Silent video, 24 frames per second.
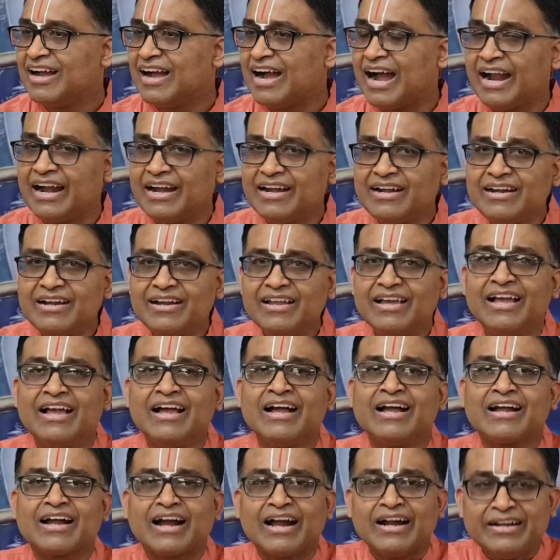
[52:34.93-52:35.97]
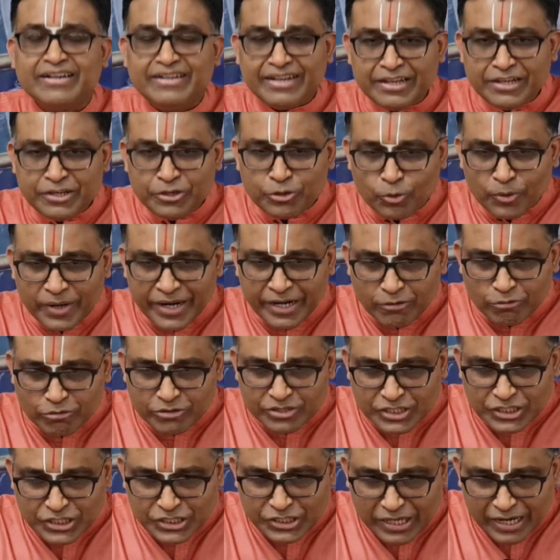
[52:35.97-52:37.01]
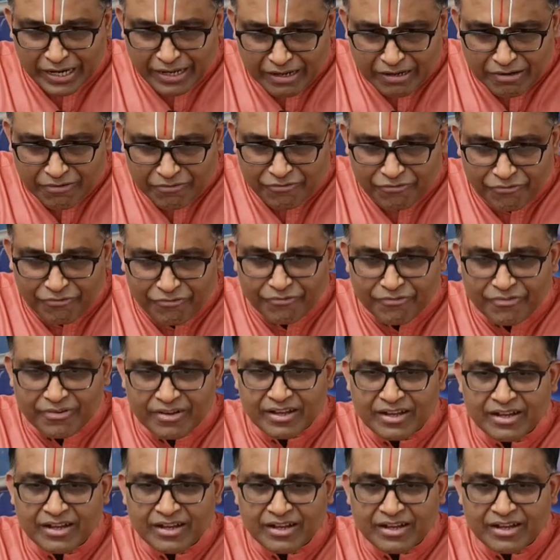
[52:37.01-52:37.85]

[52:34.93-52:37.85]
And continuing to strive